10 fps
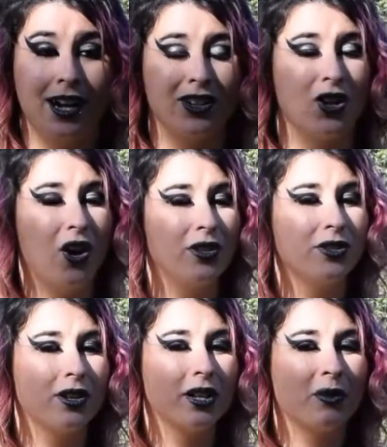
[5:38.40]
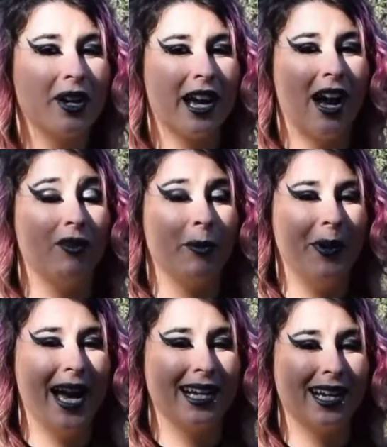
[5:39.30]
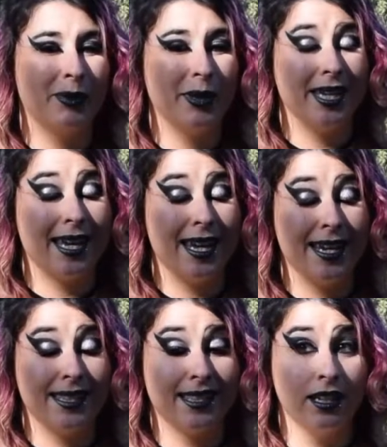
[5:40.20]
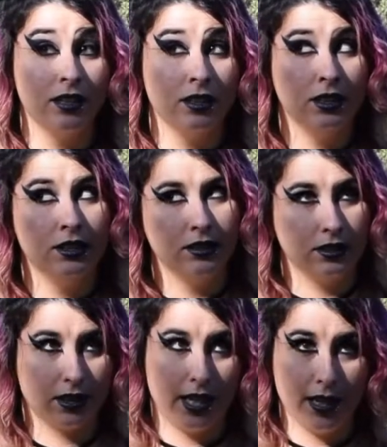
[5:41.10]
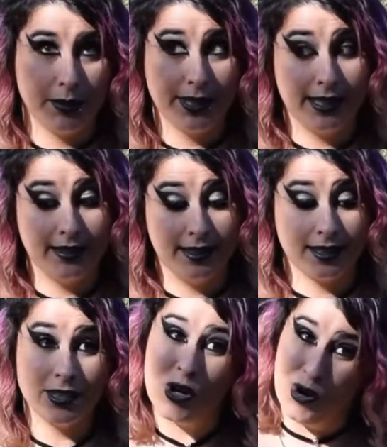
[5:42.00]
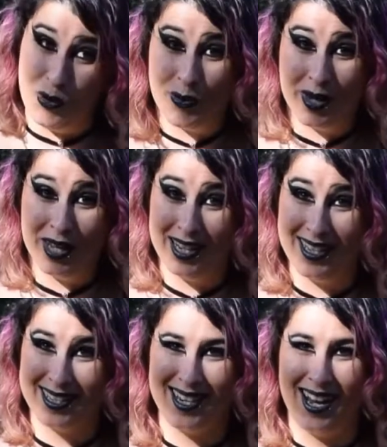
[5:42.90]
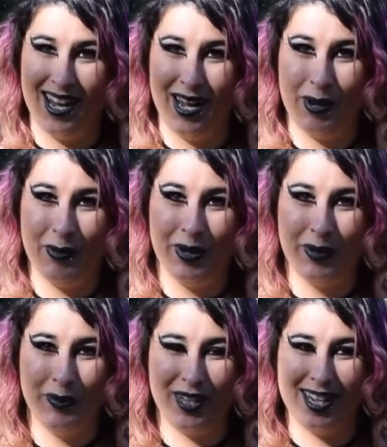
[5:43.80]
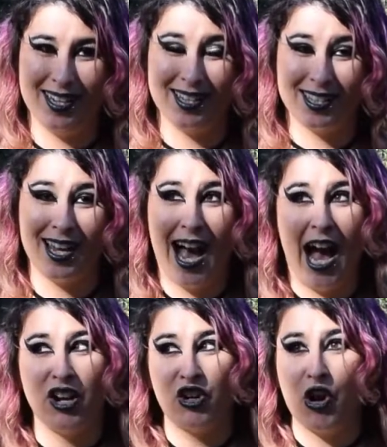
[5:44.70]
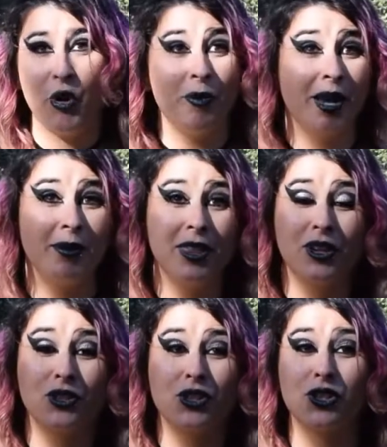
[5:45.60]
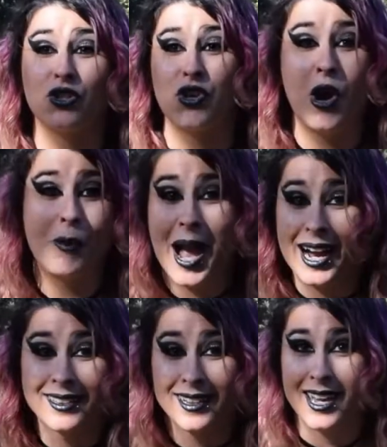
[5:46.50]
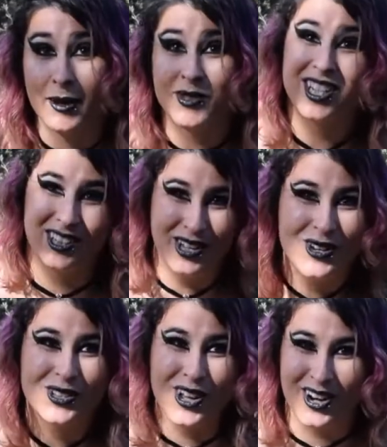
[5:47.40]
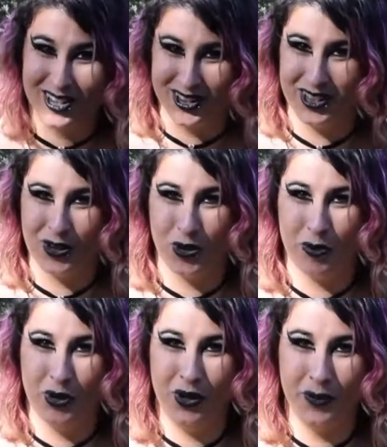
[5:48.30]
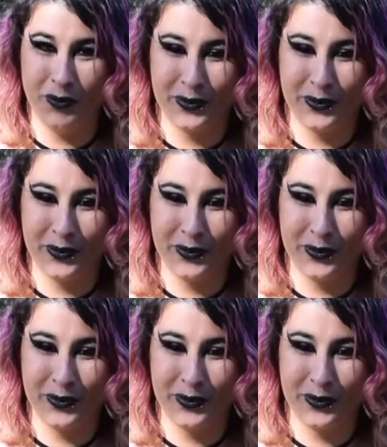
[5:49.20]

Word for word: you're also going to want to have a backup in case the campground doesn't open in time because I don't know, maybe there's a snowpack that kept it closed longer than normal.